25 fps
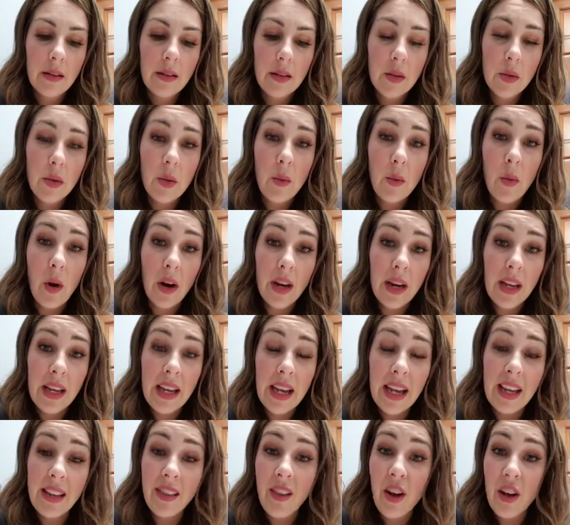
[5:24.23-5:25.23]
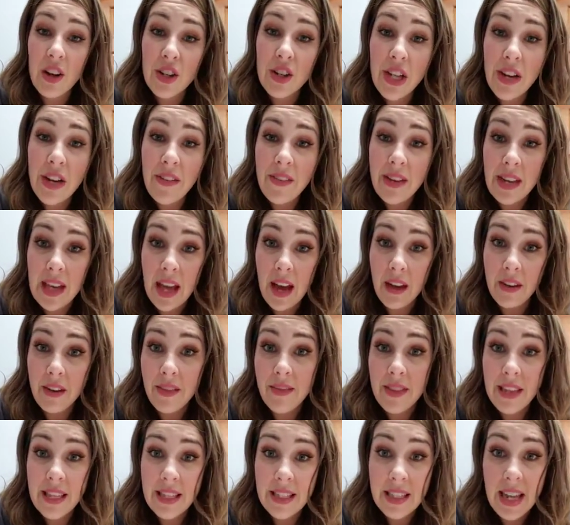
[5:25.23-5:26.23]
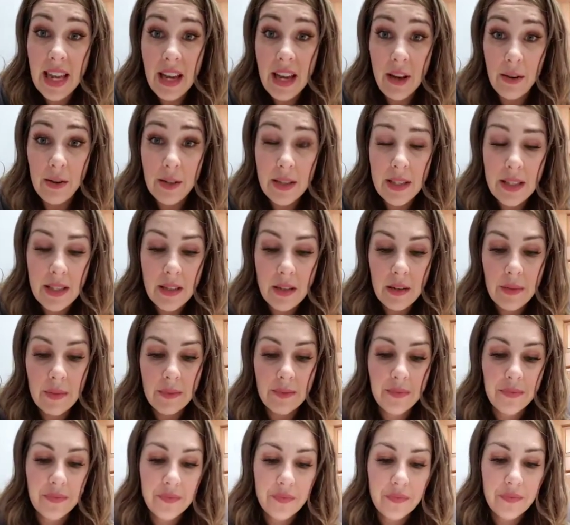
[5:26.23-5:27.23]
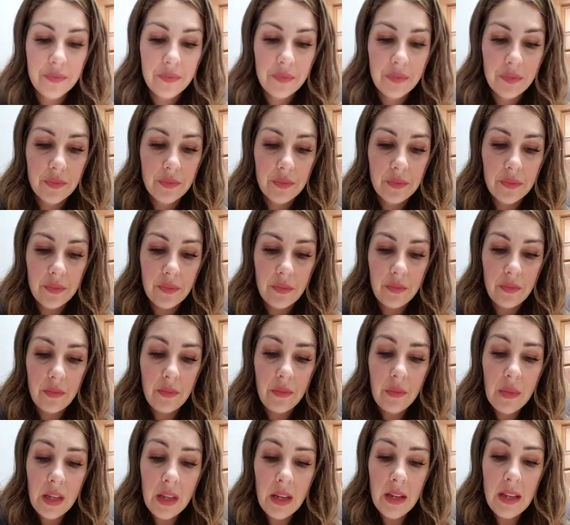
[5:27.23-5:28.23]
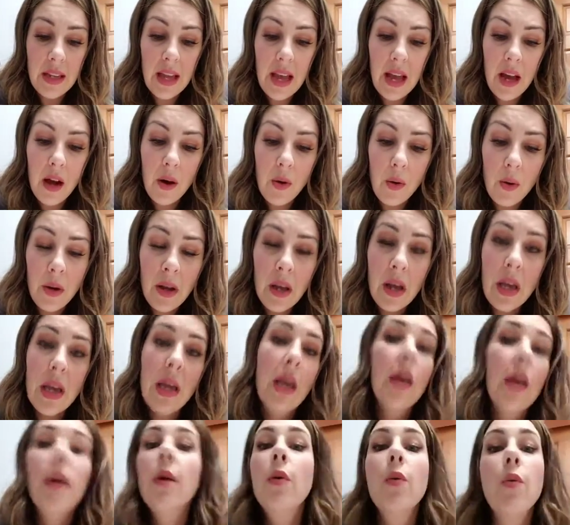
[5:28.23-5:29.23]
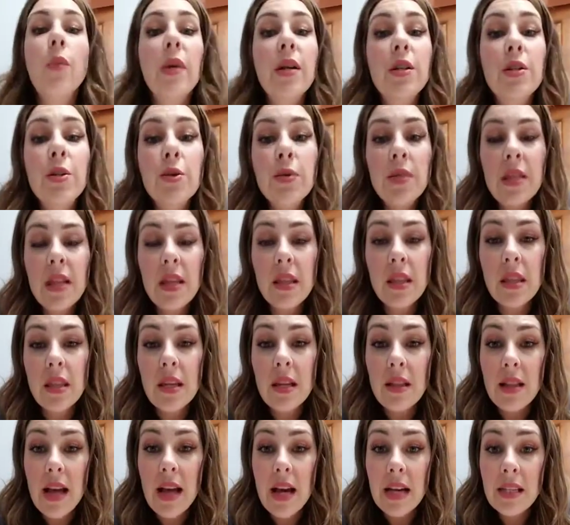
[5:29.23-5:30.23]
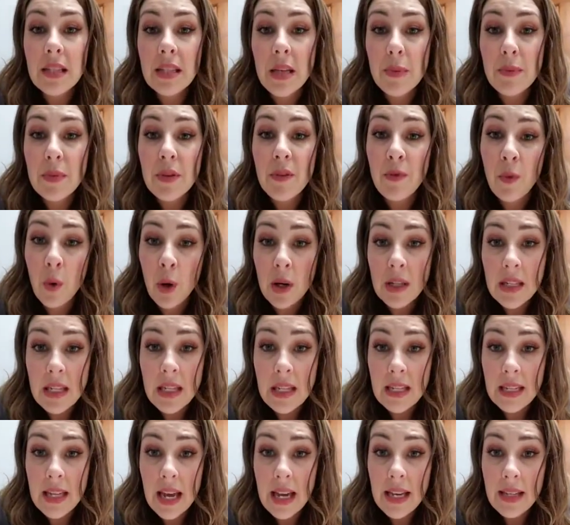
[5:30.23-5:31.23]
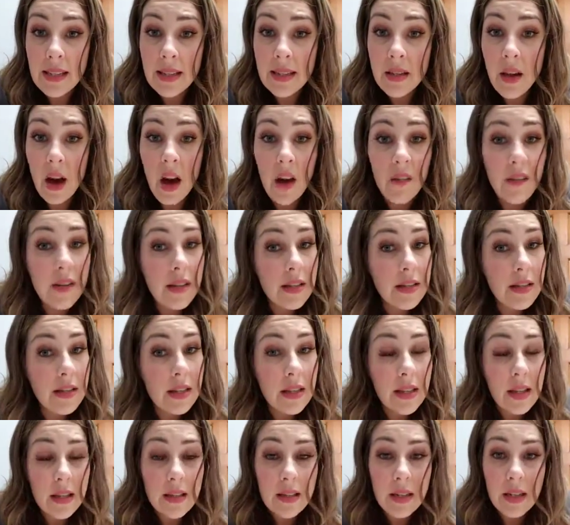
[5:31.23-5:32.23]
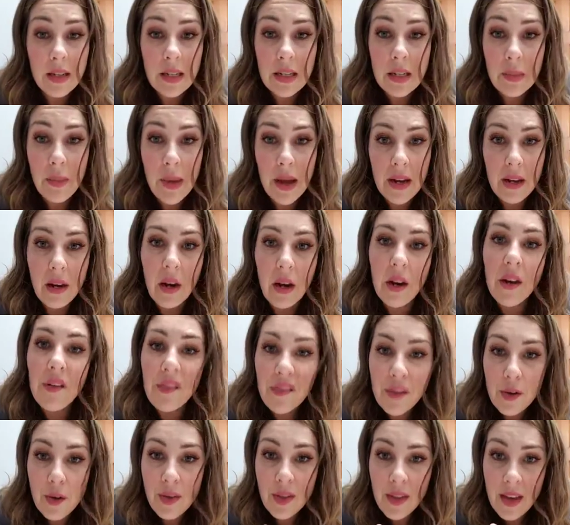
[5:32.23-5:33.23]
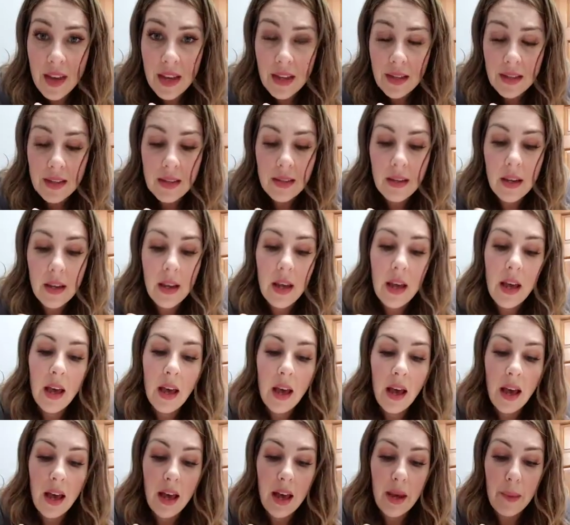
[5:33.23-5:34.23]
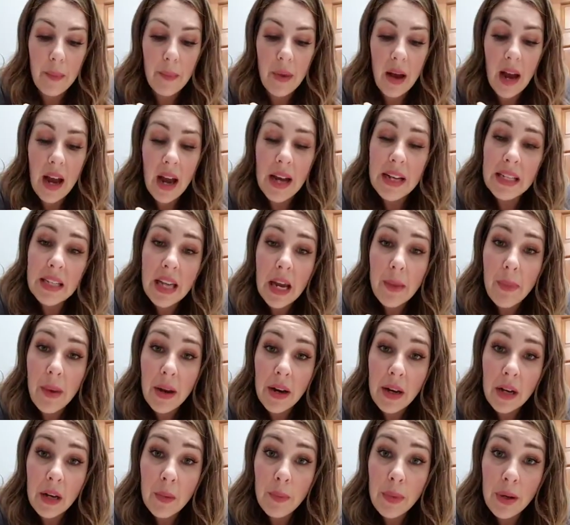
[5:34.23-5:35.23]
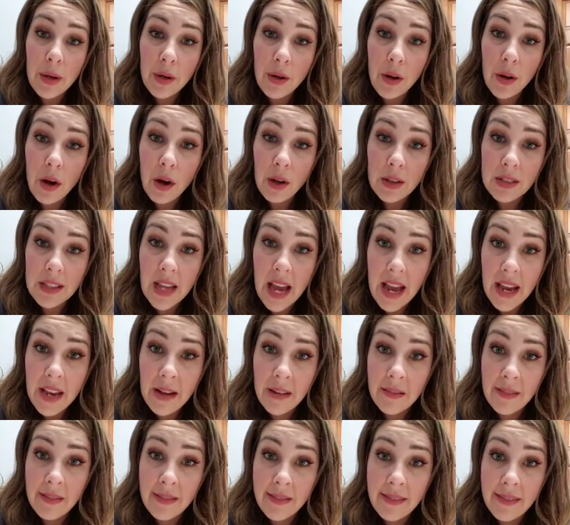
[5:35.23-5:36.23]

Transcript: So we want to get longevity out of these nails. Now, we do say that they last up to 14 days. Obviously, that's going to depend on a few things. I type at a computer all day,